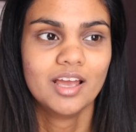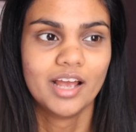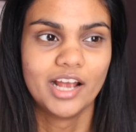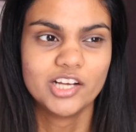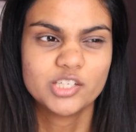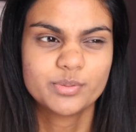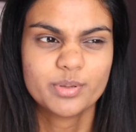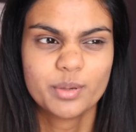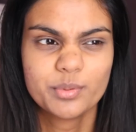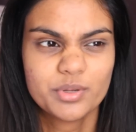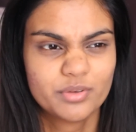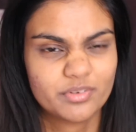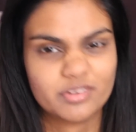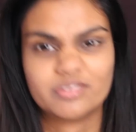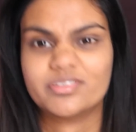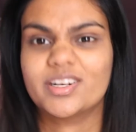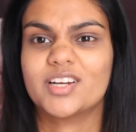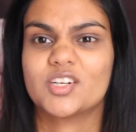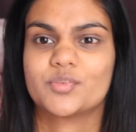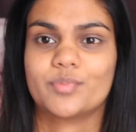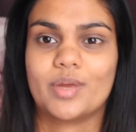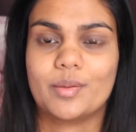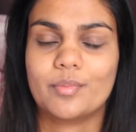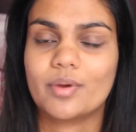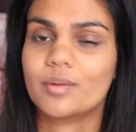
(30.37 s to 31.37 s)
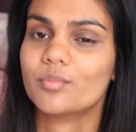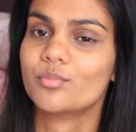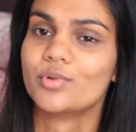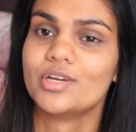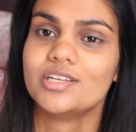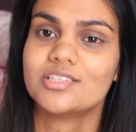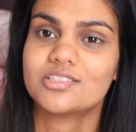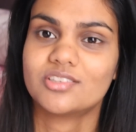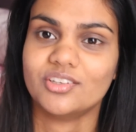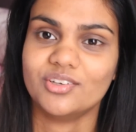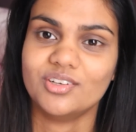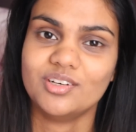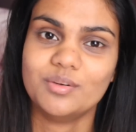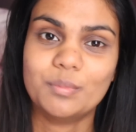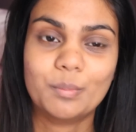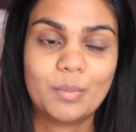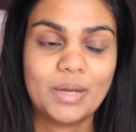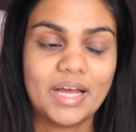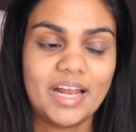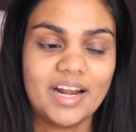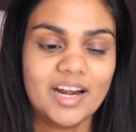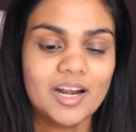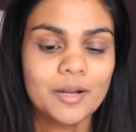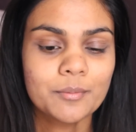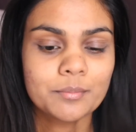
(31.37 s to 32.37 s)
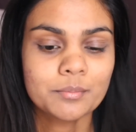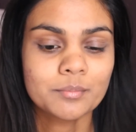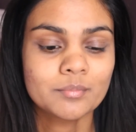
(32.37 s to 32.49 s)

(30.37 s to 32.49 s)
I should probably refresh my memory soon, but